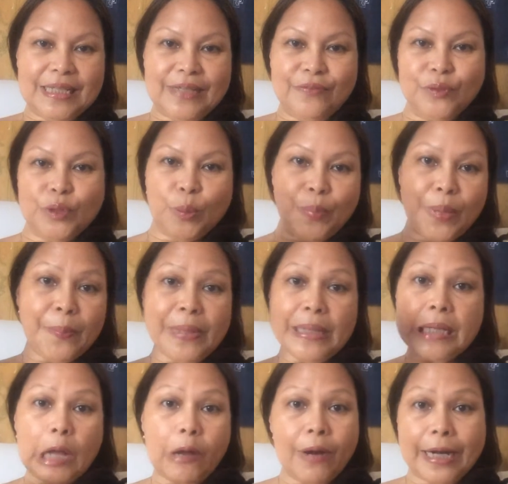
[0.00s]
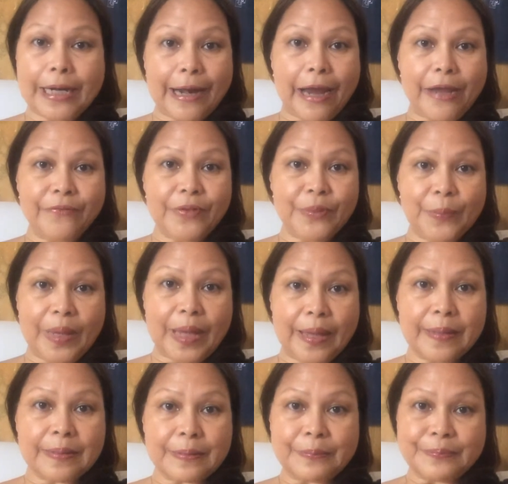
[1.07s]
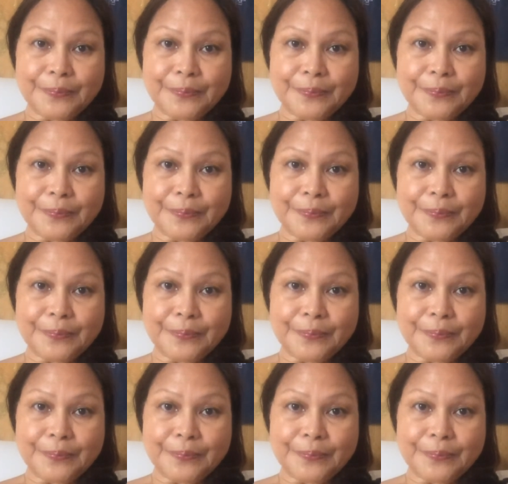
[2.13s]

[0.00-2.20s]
even though people now are arriving back,